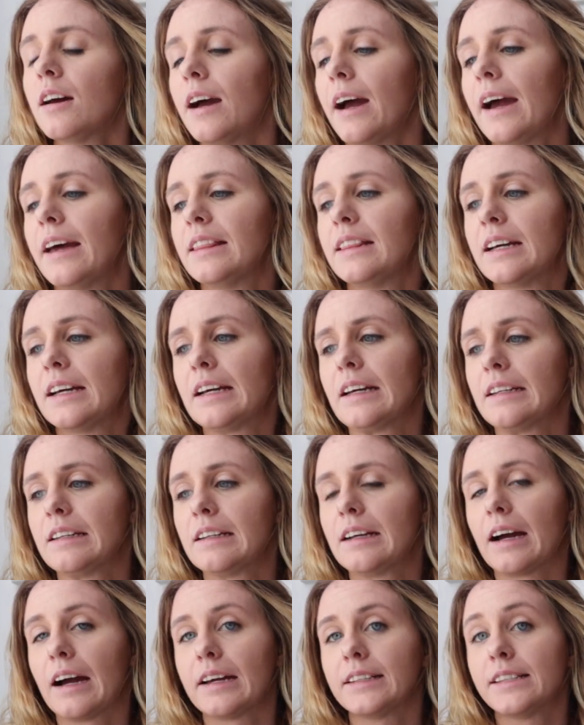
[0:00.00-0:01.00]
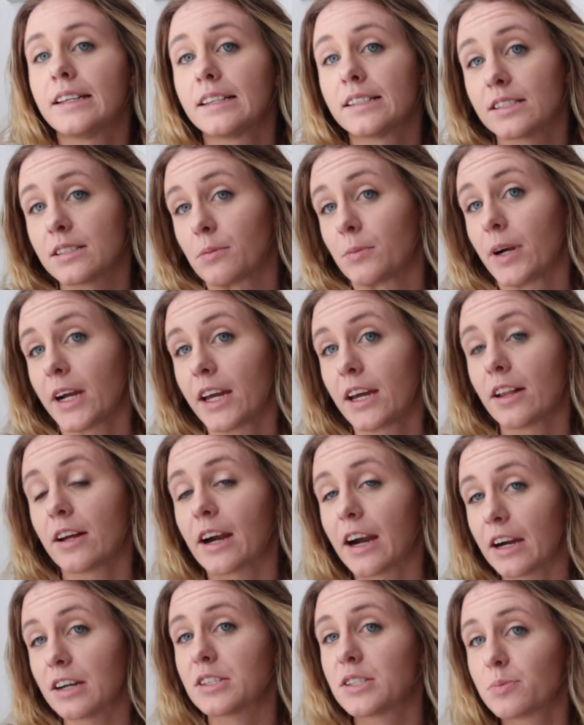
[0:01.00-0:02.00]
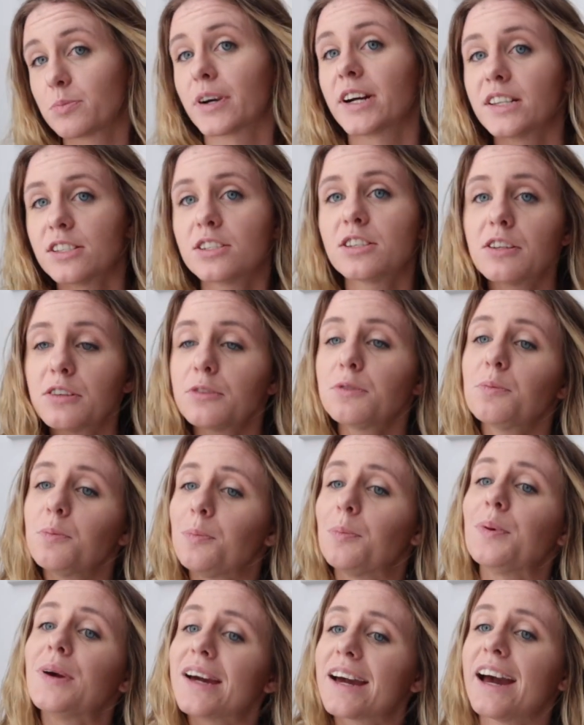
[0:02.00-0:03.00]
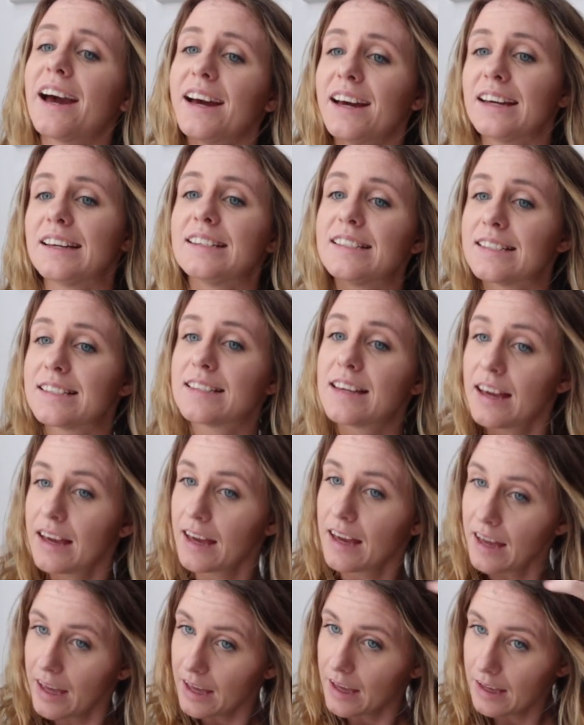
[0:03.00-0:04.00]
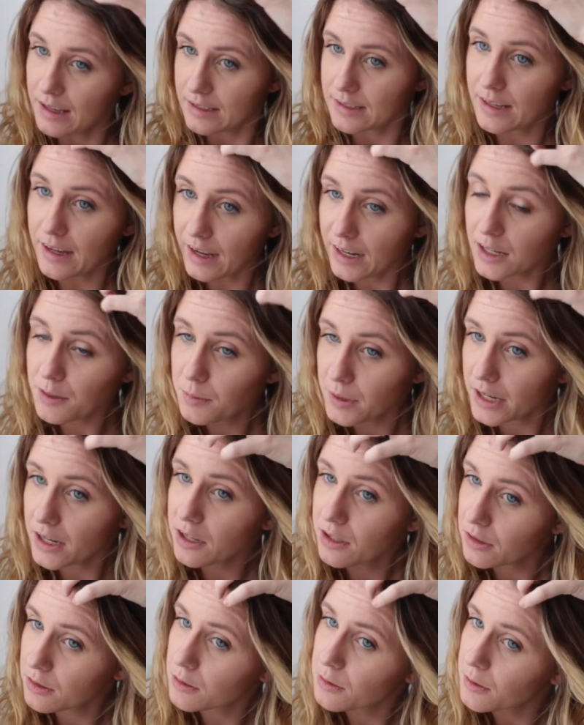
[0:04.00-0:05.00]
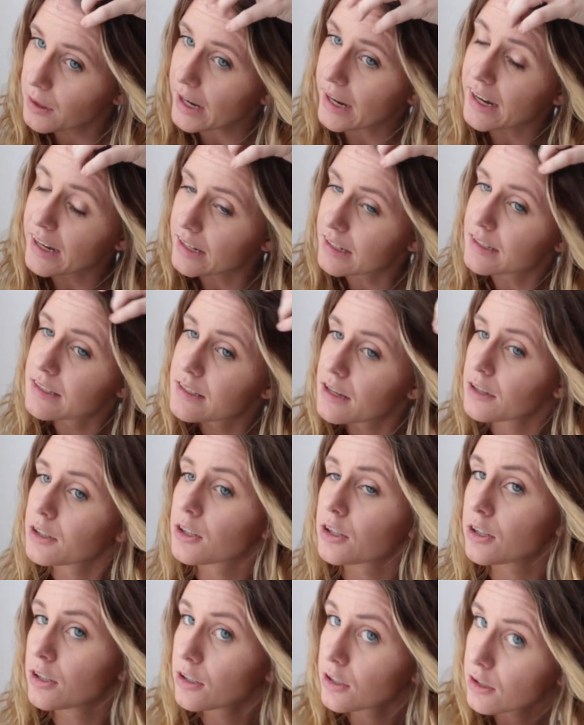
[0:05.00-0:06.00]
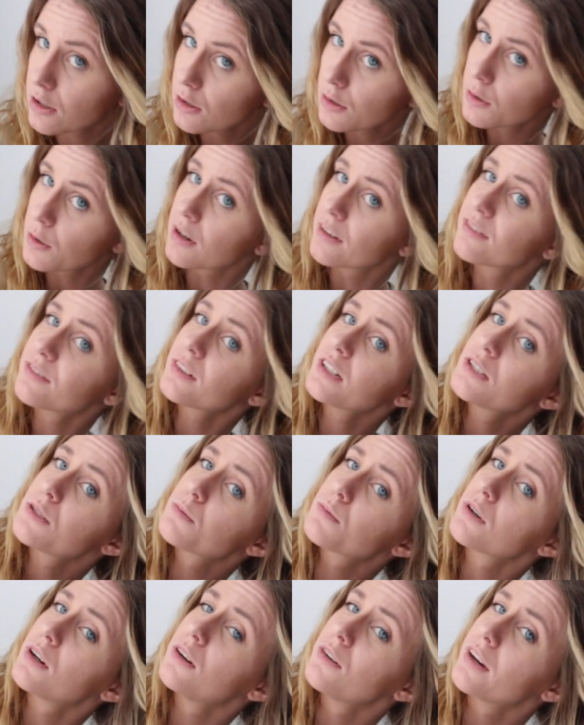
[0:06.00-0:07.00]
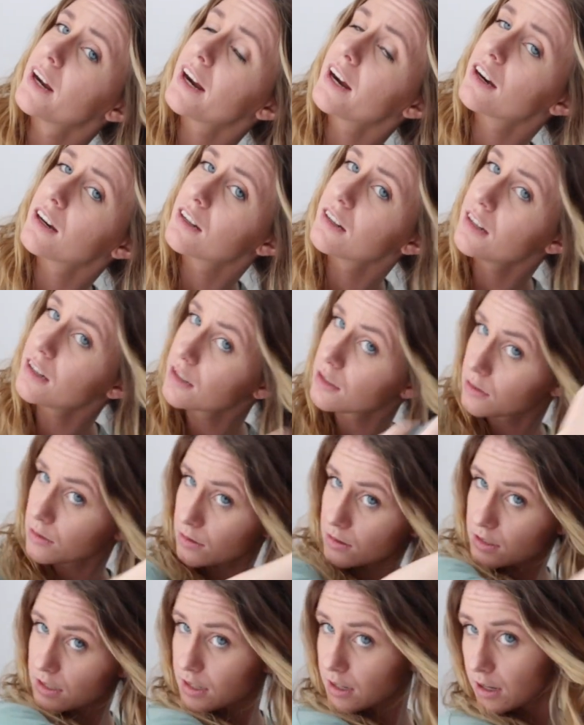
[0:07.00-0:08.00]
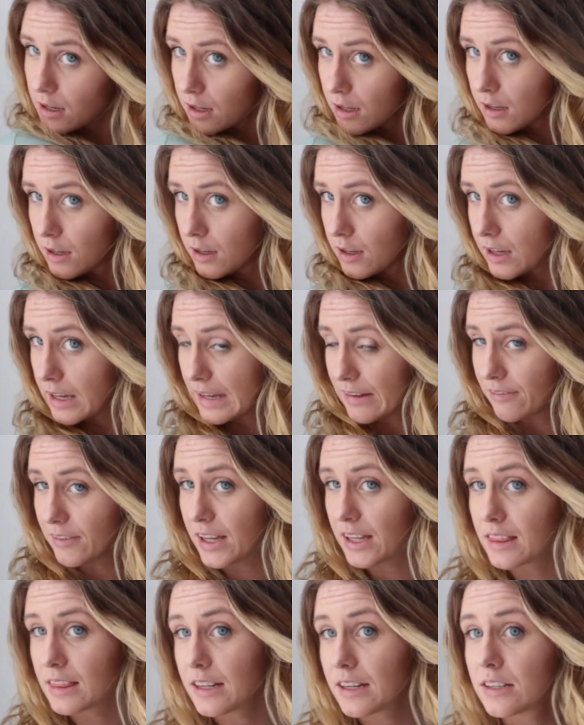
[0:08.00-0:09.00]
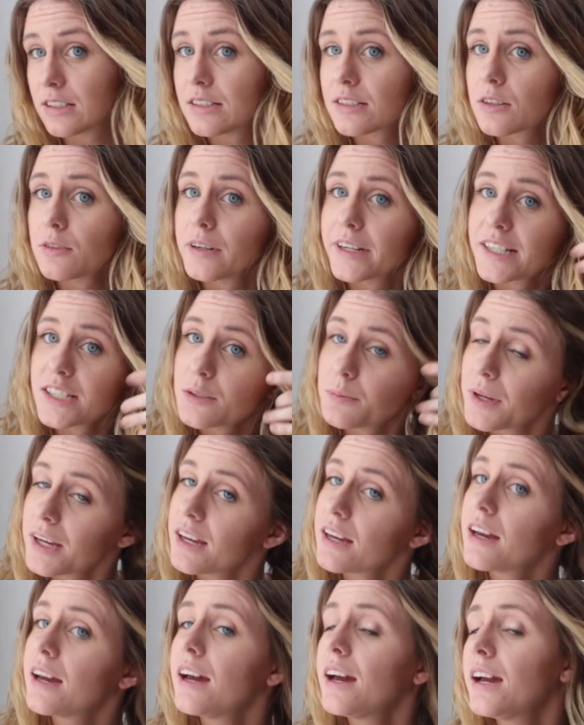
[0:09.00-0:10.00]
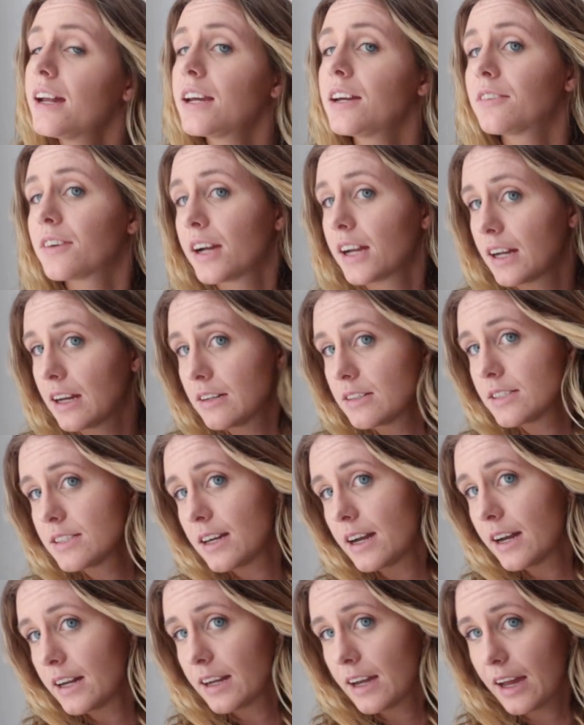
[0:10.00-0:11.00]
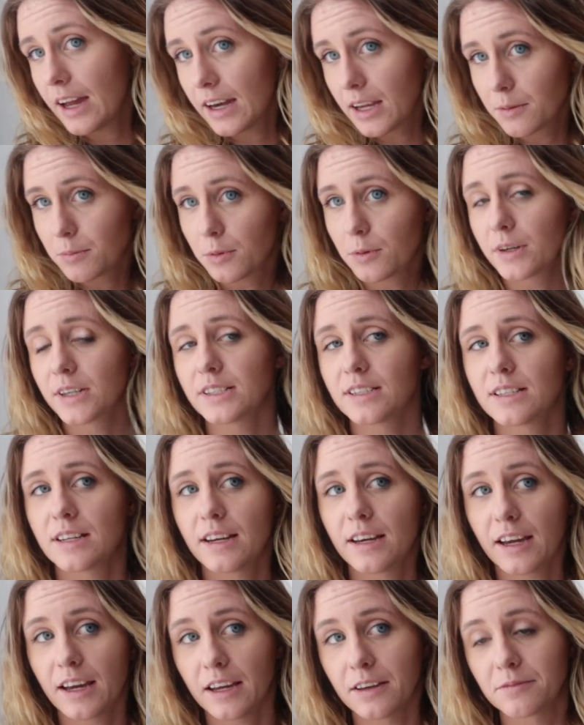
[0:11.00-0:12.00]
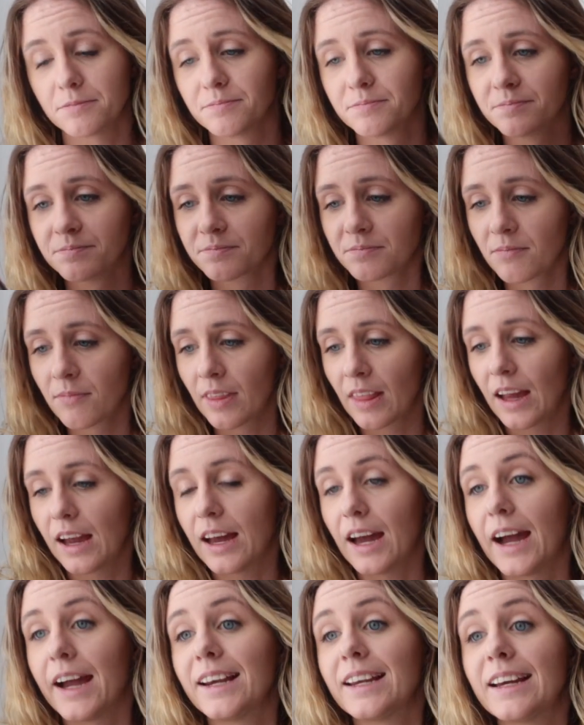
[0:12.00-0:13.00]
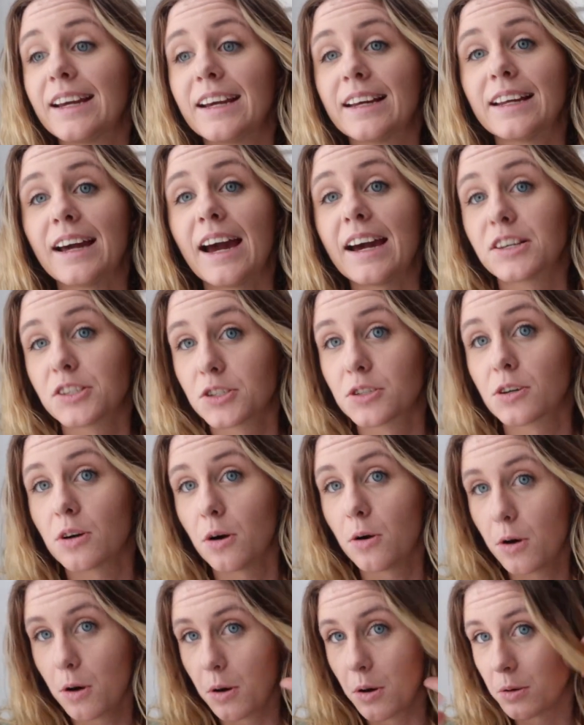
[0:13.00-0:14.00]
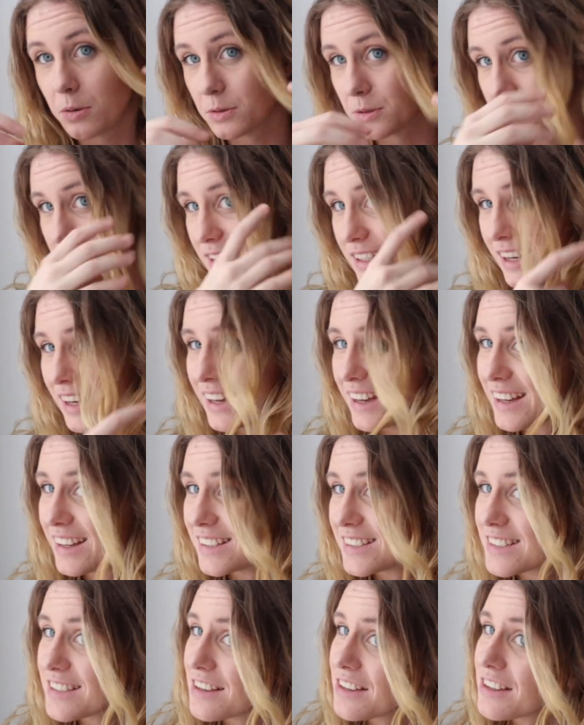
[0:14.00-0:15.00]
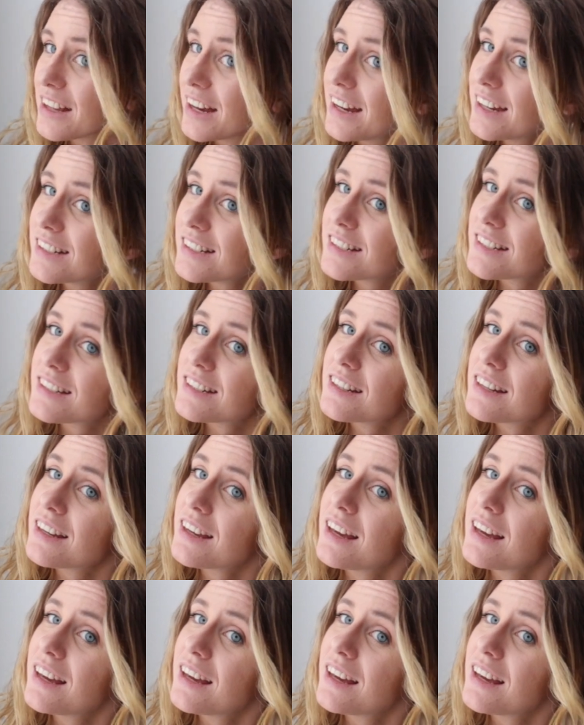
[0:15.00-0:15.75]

And then I take some regular hairspray too, because anybody who has curl or frizz prone hair knows if there's going to be any rain outside at any point today, I need extra hold so that